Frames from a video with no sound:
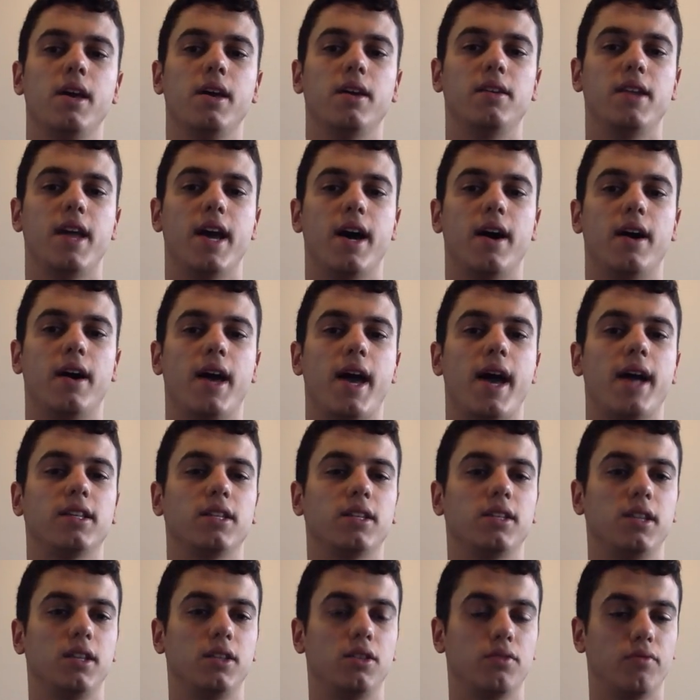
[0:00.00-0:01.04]
Now, as I
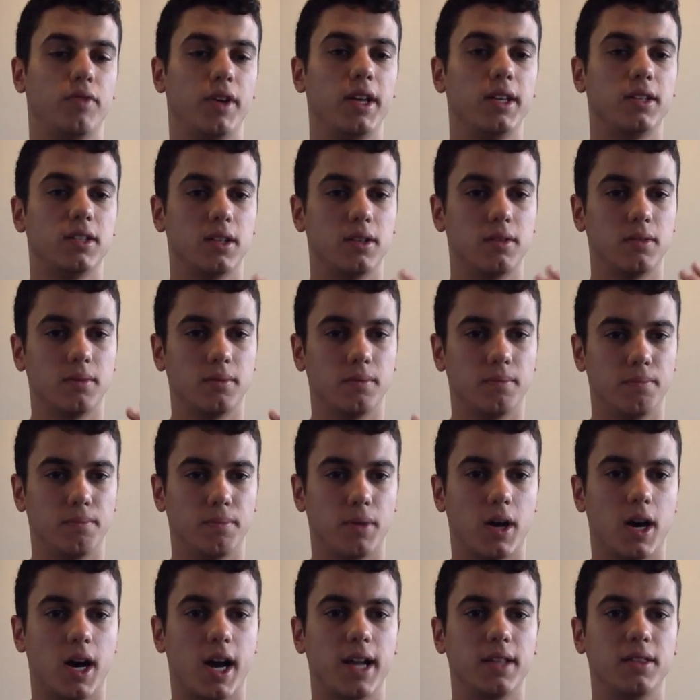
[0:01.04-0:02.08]
said, the reason
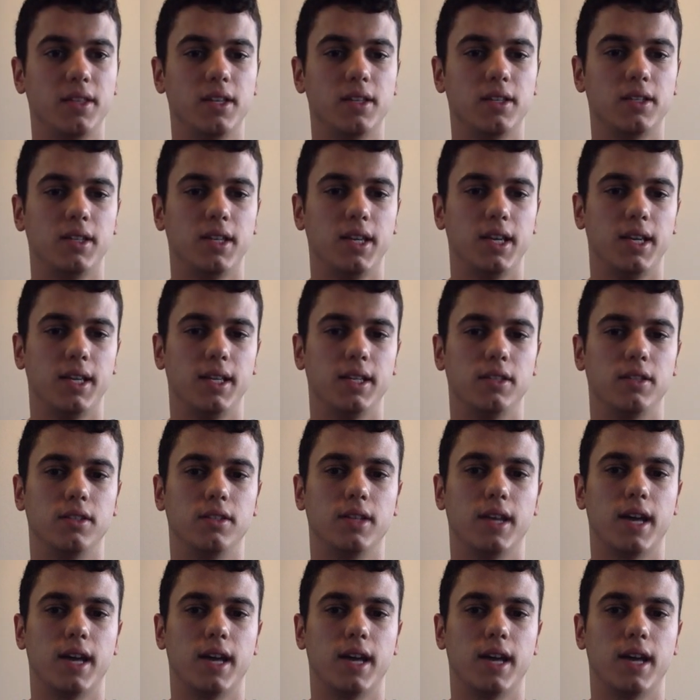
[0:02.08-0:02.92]
behind this is